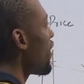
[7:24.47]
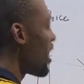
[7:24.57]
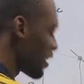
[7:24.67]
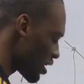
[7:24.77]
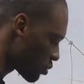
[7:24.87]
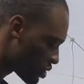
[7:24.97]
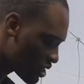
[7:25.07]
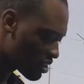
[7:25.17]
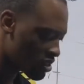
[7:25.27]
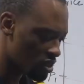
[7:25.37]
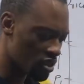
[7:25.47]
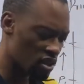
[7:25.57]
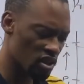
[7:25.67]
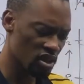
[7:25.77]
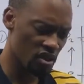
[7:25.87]
and kerosene.
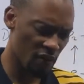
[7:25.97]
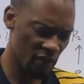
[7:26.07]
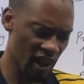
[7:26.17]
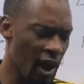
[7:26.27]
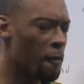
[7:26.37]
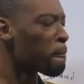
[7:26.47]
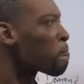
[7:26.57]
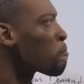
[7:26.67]
Now,